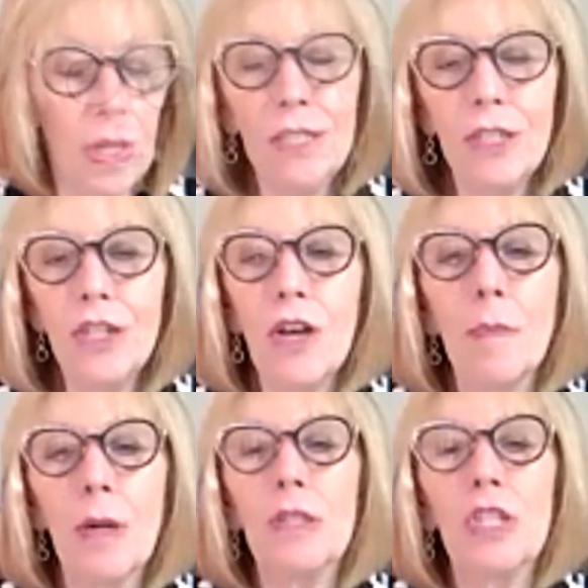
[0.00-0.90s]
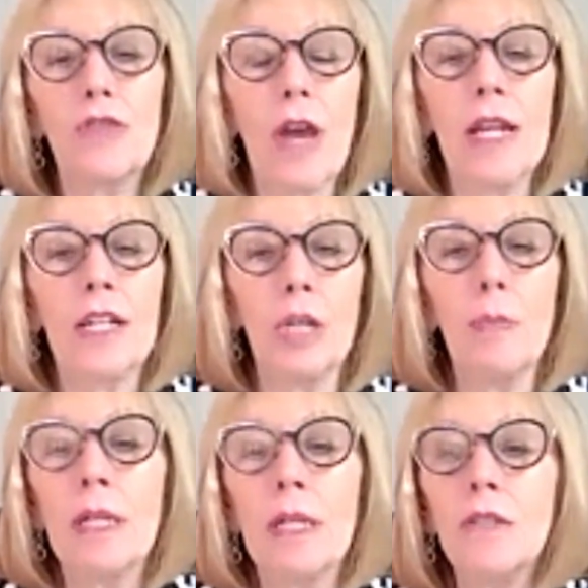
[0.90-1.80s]
let's talk about strategy,
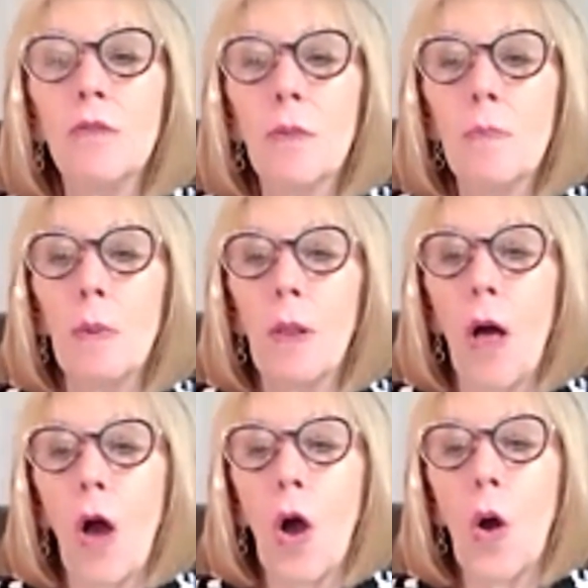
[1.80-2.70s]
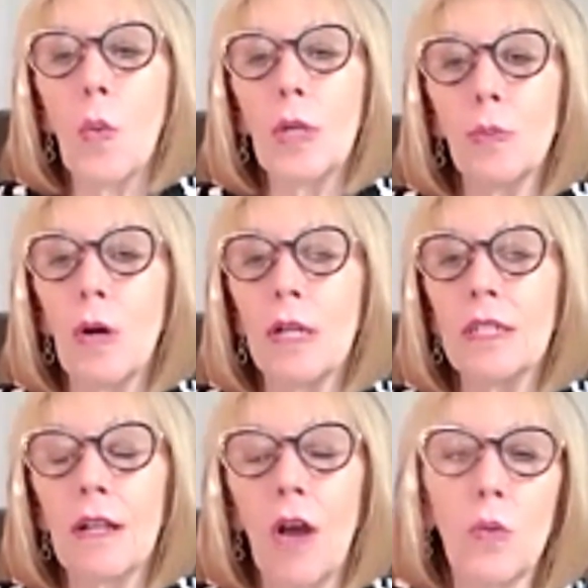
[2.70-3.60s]
because that's what people always want
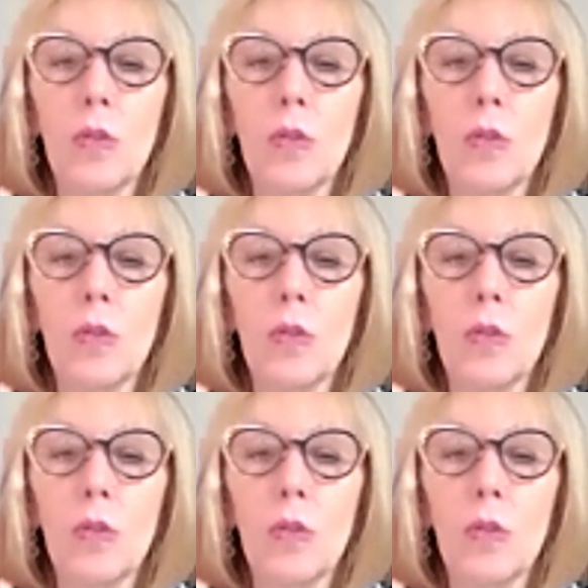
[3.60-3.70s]
to know.